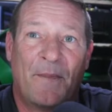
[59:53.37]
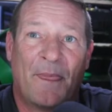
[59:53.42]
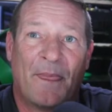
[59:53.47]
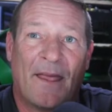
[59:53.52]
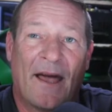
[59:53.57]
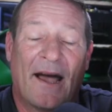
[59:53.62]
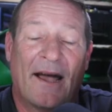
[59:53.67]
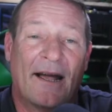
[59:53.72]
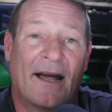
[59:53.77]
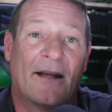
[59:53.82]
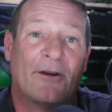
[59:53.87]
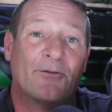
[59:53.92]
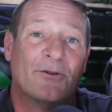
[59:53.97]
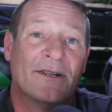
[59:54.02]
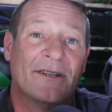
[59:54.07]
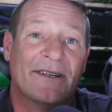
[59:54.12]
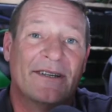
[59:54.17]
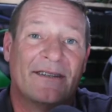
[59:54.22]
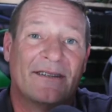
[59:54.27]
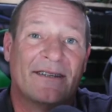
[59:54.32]
I, I
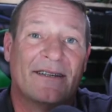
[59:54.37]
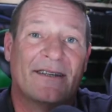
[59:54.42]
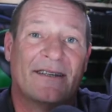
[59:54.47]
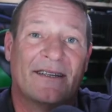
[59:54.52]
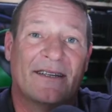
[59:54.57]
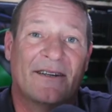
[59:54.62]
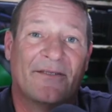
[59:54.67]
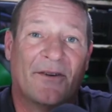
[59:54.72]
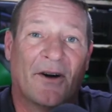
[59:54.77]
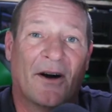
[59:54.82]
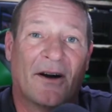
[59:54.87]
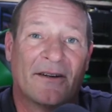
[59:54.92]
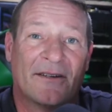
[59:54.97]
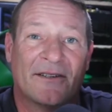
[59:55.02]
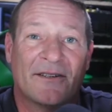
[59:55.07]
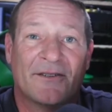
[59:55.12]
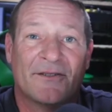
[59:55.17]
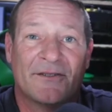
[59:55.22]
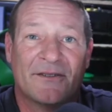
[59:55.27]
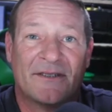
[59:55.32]
really think if hog
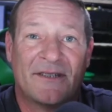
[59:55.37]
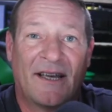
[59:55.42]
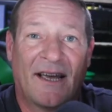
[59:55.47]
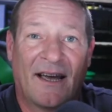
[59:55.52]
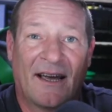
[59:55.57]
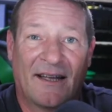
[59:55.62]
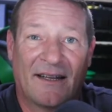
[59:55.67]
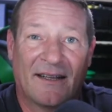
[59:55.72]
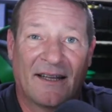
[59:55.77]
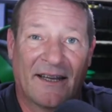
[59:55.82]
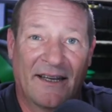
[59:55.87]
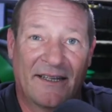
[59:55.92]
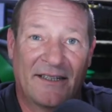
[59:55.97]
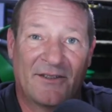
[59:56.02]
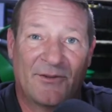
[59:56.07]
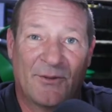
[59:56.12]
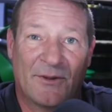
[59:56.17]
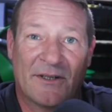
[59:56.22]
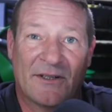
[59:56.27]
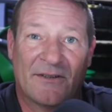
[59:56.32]
nose got like
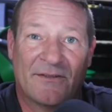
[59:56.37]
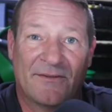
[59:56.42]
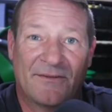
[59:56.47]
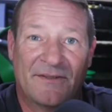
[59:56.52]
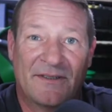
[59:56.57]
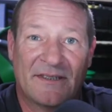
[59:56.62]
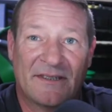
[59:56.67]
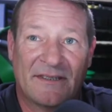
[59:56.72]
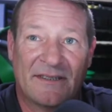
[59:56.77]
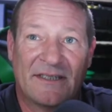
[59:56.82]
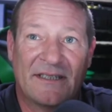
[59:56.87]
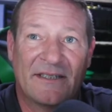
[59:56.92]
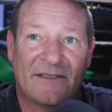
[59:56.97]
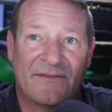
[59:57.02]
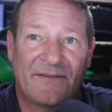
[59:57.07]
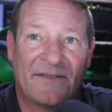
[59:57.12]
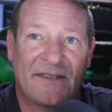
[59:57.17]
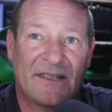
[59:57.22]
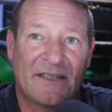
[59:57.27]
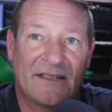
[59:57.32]
12, 16
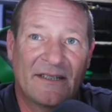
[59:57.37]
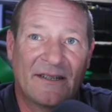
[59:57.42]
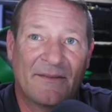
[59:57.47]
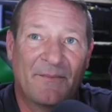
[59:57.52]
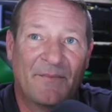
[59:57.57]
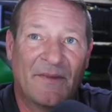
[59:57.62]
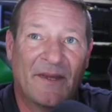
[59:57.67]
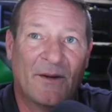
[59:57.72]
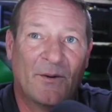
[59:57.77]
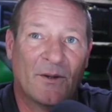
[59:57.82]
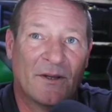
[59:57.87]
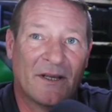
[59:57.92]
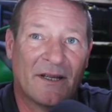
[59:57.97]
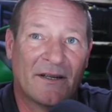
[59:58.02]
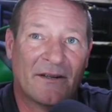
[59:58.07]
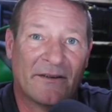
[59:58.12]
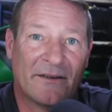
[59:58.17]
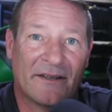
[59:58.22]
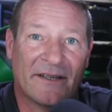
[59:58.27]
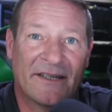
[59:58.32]
feet, they would
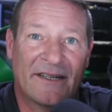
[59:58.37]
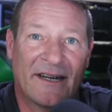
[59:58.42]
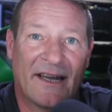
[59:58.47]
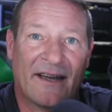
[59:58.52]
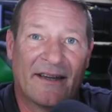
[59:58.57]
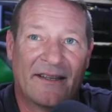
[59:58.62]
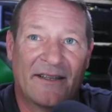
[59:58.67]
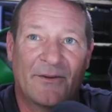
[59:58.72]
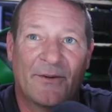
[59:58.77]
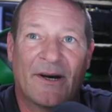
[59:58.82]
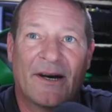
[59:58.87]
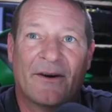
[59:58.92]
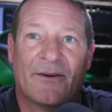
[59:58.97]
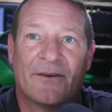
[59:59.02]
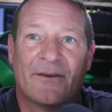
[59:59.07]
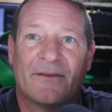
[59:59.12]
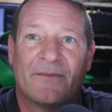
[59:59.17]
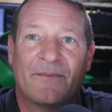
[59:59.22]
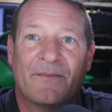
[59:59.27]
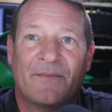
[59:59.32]
literally knock you out
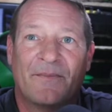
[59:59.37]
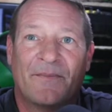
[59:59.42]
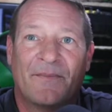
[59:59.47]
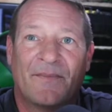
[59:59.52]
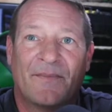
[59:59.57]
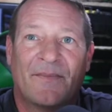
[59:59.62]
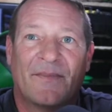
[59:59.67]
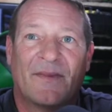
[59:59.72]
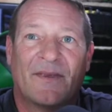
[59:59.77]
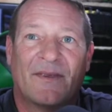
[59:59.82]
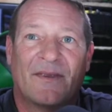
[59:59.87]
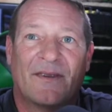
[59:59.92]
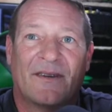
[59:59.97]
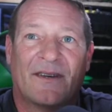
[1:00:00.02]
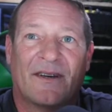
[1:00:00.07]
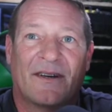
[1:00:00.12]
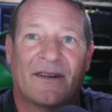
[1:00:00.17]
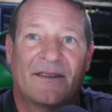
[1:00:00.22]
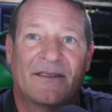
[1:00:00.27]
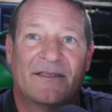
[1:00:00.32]

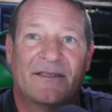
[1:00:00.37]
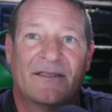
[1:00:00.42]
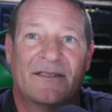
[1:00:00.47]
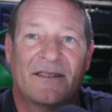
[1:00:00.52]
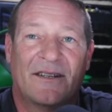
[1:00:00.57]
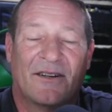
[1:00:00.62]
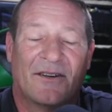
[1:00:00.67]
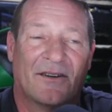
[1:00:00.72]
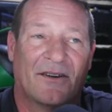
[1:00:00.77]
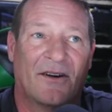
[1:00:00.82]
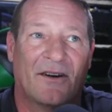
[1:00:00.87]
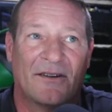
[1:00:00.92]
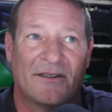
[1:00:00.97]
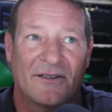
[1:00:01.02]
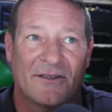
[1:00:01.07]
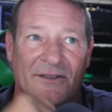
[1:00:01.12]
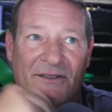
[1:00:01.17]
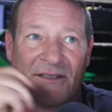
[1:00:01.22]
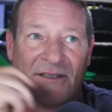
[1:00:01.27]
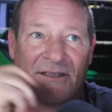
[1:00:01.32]
because you know
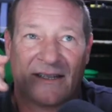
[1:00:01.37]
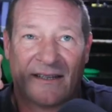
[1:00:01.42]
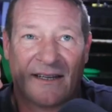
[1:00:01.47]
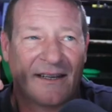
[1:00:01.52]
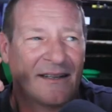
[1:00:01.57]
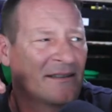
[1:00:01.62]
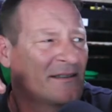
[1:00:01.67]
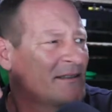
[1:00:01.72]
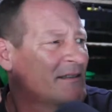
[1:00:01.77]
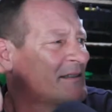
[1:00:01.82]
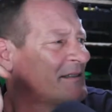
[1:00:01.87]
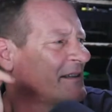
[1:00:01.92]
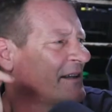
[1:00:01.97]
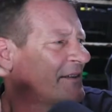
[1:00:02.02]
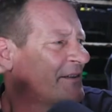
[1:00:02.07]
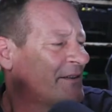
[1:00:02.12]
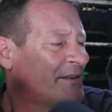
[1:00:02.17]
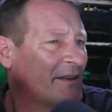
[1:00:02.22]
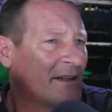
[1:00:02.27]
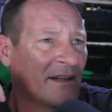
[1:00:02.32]
Hognose got that. That's
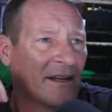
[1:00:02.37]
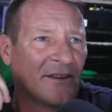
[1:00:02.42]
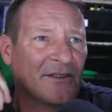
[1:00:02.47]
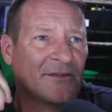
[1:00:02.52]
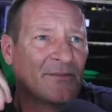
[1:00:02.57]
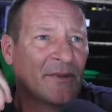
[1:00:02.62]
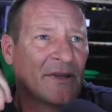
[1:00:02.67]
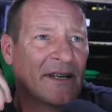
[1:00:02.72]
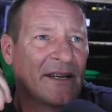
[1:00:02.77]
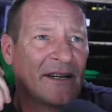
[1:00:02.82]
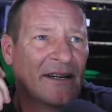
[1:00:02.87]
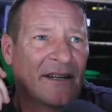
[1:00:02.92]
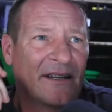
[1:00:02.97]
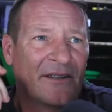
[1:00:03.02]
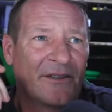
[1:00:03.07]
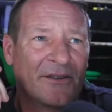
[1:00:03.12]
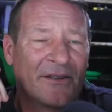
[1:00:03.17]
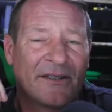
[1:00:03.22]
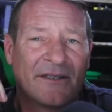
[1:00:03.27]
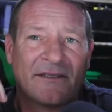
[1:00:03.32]
another thing I was planning on
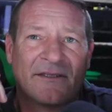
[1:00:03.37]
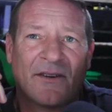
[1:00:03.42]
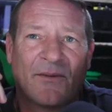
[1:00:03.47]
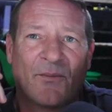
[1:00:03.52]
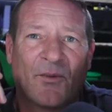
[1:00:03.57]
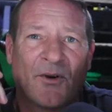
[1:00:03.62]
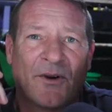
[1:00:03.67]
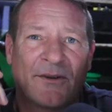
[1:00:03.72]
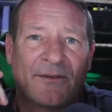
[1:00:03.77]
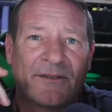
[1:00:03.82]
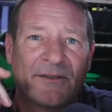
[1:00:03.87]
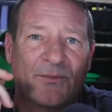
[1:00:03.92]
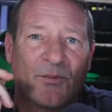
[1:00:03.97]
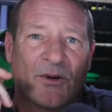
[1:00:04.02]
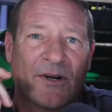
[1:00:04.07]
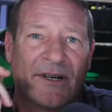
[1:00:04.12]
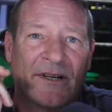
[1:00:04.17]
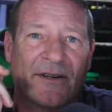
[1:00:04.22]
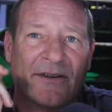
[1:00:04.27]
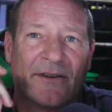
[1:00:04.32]
doing at some point was
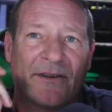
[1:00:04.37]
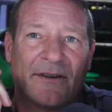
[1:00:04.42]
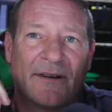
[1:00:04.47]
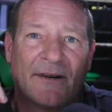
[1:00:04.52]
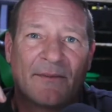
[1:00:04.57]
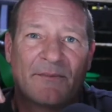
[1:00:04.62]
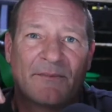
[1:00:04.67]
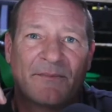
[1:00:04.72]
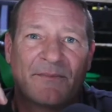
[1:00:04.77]
bringing her up